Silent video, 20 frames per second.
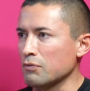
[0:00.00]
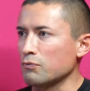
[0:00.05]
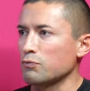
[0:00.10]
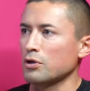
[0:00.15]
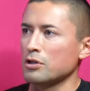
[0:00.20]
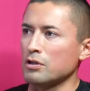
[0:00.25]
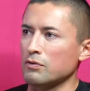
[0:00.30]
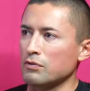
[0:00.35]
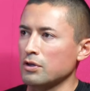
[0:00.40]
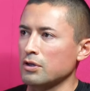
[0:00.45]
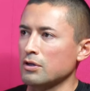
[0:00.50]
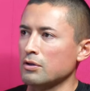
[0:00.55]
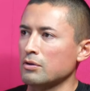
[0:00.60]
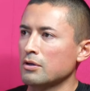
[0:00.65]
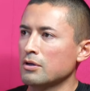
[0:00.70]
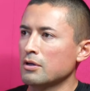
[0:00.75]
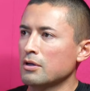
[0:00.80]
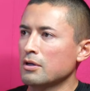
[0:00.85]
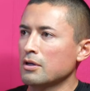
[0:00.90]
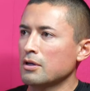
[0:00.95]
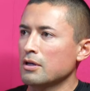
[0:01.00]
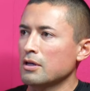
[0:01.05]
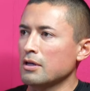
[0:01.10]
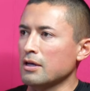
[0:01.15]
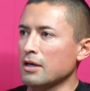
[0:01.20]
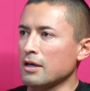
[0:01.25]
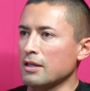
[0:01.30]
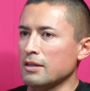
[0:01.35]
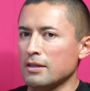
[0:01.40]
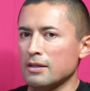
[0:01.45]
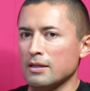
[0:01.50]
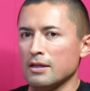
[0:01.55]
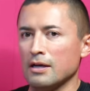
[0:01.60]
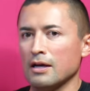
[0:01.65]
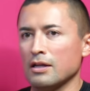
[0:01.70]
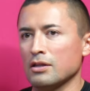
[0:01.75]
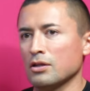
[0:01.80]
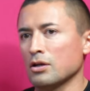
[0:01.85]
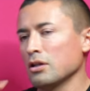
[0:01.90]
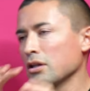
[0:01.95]
in front of you and
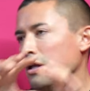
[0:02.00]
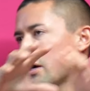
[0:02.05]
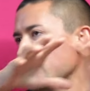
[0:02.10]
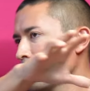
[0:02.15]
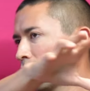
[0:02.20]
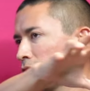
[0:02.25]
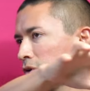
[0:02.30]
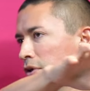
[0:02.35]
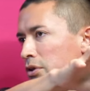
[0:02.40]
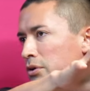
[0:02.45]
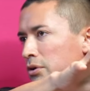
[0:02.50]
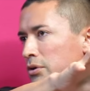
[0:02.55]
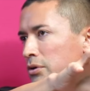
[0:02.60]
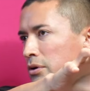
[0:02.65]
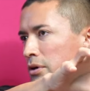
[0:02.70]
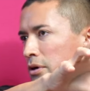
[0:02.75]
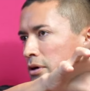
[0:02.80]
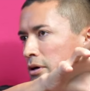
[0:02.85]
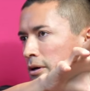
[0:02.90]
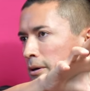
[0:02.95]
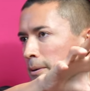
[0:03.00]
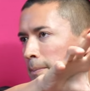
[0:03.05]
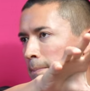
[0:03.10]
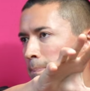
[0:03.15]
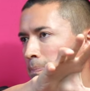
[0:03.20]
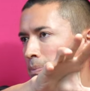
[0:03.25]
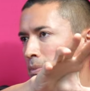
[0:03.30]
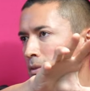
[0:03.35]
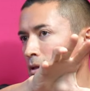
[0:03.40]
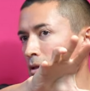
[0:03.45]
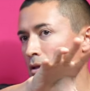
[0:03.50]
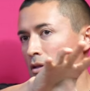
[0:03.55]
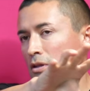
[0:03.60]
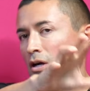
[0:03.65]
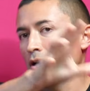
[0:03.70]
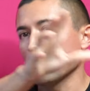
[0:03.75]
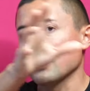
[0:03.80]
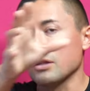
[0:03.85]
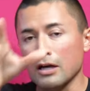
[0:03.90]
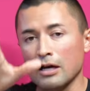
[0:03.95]
and a lot of other um, and
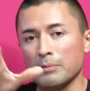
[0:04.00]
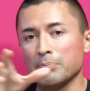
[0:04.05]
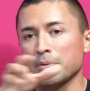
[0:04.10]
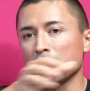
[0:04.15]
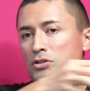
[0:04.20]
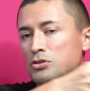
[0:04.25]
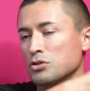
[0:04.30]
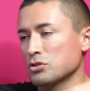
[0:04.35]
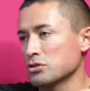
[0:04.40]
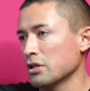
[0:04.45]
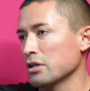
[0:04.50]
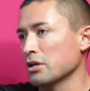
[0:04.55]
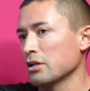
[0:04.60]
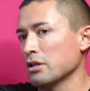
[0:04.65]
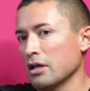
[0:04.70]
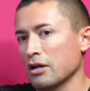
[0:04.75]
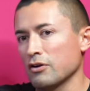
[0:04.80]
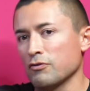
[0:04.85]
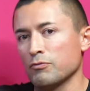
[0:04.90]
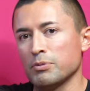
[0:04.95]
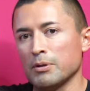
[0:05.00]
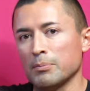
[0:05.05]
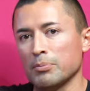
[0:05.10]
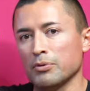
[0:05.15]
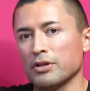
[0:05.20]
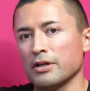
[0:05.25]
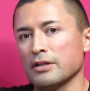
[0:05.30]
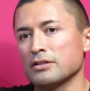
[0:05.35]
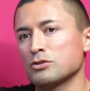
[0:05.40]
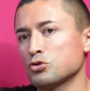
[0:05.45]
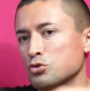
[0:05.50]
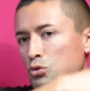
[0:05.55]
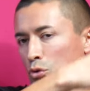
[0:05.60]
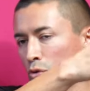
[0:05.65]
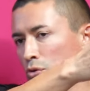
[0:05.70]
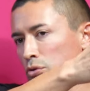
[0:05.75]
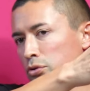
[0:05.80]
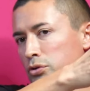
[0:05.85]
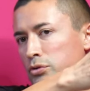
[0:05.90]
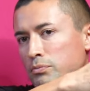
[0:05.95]
not a lot because there's not a lot of people that
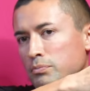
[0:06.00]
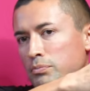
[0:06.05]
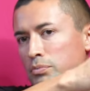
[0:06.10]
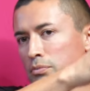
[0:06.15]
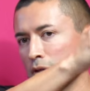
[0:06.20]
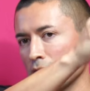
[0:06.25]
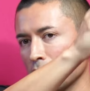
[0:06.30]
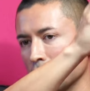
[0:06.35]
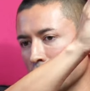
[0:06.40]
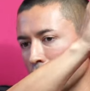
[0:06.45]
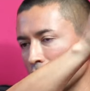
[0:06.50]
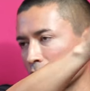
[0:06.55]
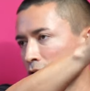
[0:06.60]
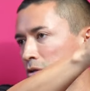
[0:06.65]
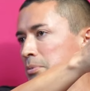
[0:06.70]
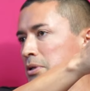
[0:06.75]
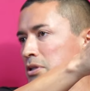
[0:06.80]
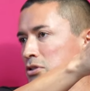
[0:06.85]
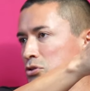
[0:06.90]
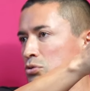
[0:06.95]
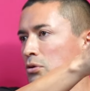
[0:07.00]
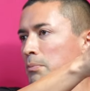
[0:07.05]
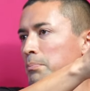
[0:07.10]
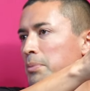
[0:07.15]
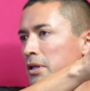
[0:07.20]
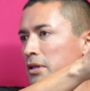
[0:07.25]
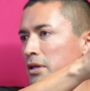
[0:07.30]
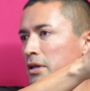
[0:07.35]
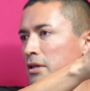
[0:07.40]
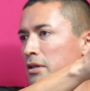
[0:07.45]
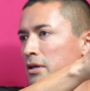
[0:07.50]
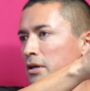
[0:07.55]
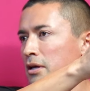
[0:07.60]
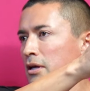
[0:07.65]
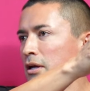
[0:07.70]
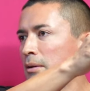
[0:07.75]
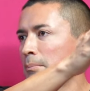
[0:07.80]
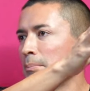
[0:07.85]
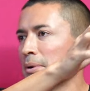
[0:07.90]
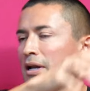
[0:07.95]
sold and got companies to a billion
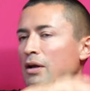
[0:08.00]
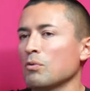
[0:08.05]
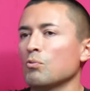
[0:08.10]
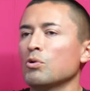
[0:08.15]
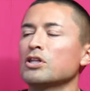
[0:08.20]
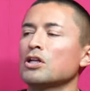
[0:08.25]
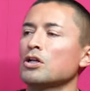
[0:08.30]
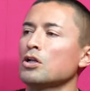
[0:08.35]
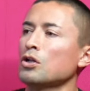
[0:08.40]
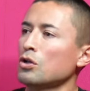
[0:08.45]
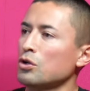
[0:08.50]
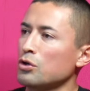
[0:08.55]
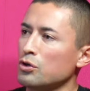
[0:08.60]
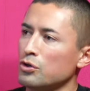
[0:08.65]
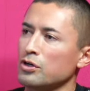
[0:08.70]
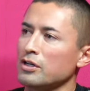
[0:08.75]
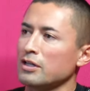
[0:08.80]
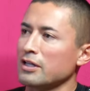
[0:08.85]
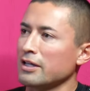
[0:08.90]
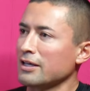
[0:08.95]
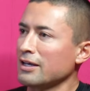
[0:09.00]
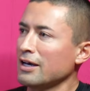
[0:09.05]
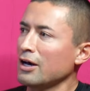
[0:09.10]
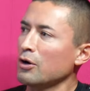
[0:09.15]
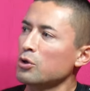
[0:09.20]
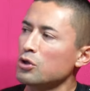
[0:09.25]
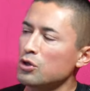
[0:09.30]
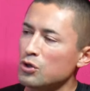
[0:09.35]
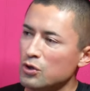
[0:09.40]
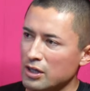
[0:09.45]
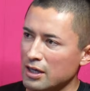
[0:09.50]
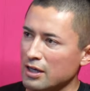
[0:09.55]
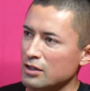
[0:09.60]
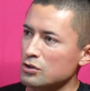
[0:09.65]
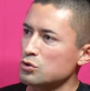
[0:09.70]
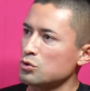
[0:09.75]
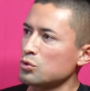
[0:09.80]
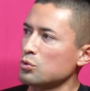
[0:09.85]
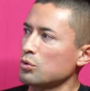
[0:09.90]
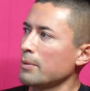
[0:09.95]
but i want to learn like how do you
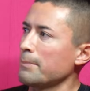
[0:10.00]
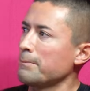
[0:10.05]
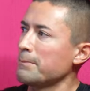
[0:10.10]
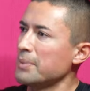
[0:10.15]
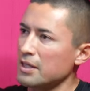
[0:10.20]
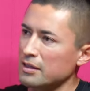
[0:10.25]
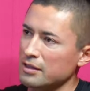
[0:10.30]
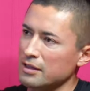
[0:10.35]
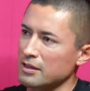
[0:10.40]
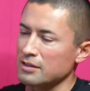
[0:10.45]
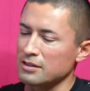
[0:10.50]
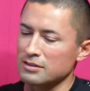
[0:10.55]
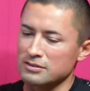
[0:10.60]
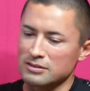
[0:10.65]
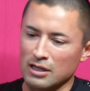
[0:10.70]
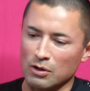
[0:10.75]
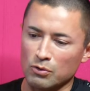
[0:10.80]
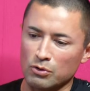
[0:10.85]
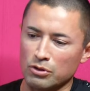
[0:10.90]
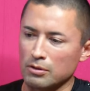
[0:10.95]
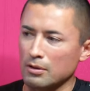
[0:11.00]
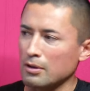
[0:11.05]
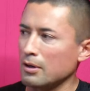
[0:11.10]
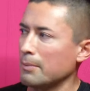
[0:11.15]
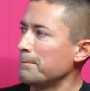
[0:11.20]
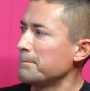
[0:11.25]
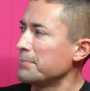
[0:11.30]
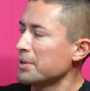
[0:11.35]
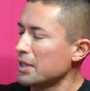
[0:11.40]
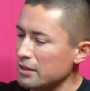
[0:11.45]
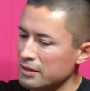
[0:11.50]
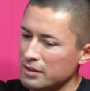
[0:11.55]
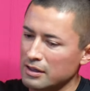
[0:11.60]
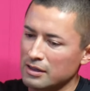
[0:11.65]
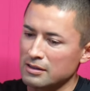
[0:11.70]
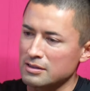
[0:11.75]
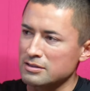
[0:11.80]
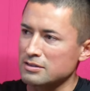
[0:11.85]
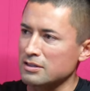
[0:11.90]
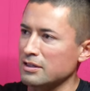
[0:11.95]
get to a billion because now a
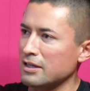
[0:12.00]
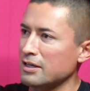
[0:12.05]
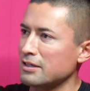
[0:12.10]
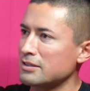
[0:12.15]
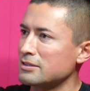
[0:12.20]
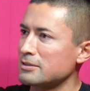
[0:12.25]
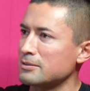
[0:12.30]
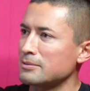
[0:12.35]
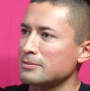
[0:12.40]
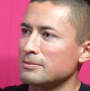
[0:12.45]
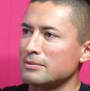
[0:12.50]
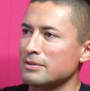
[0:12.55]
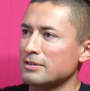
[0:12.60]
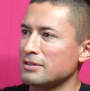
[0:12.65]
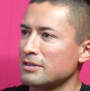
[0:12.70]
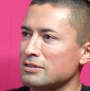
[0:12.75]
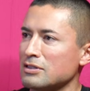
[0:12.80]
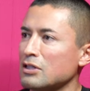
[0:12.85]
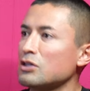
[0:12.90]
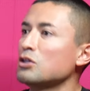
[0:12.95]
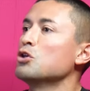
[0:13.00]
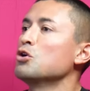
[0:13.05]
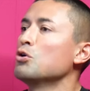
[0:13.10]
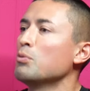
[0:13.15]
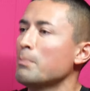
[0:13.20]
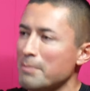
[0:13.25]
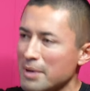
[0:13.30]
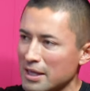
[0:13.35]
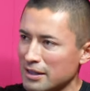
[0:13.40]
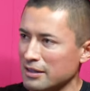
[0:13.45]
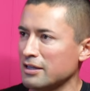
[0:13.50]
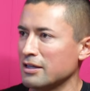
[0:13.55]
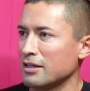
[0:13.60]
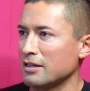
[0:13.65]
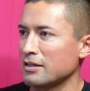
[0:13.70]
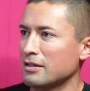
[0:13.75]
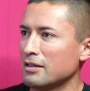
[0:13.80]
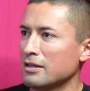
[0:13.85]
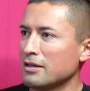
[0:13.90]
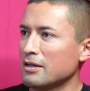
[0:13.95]
billion is the next it is a new
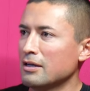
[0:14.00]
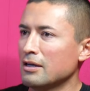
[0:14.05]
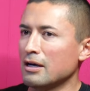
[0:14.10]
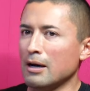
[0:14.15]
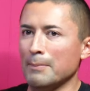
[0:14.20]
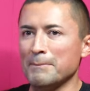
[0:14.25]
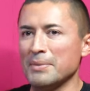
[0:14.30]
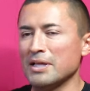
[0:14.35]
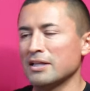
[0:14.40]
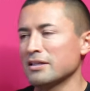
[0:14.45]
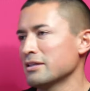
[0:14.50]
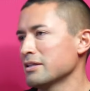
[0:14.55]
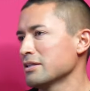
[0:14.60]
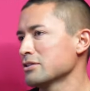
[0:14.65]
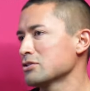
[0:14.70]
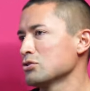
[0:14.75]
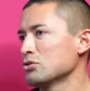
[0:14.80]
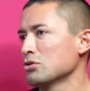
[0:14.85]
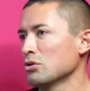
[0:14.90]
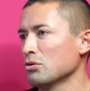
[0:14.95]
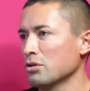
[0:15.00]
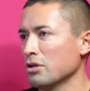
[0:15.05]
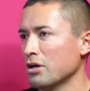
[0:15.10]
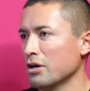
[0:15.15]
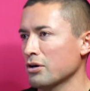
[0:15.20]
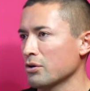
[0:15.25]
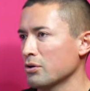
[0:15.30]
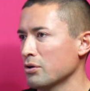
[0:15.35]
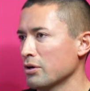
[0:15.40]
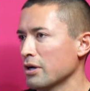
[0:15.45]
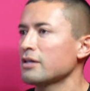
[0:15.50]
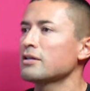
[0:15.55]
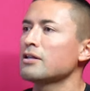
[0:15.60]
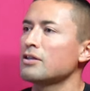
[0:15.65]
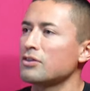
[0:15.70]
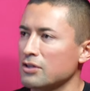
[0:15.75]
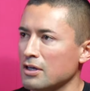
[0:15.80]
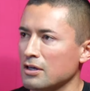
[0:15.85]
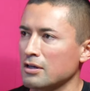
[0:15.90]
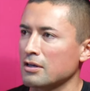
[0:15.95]
million yeah, yeah. a million is no longer
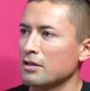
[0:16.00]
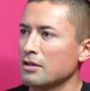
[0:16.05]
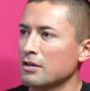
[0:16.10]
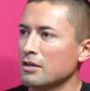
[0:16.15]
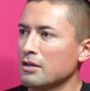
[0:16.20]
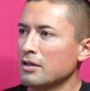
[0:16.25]
anything yeah.